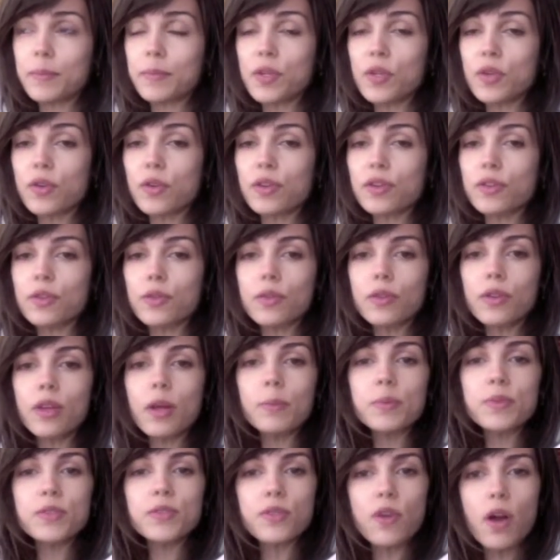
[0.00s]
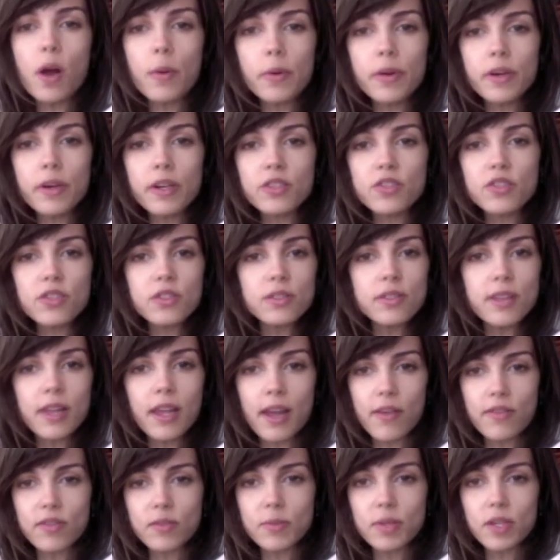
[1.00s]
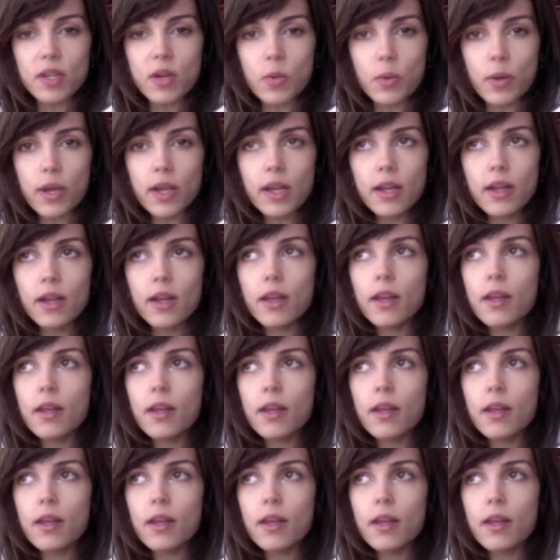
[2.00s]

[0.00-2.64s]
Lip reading: You can grill up strawberries, just they have to be quick.